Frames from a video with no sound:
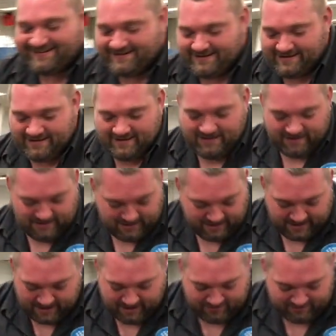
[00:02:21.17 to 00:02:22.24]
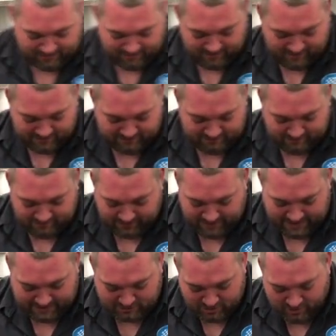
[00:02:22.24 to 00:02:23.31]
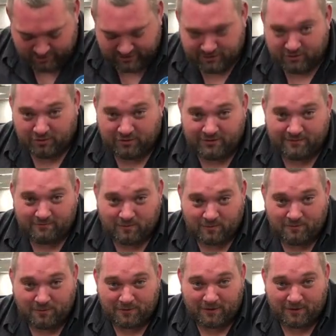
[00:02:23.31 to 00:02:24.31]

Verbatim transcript: got, Holt? It's an electronic unit we're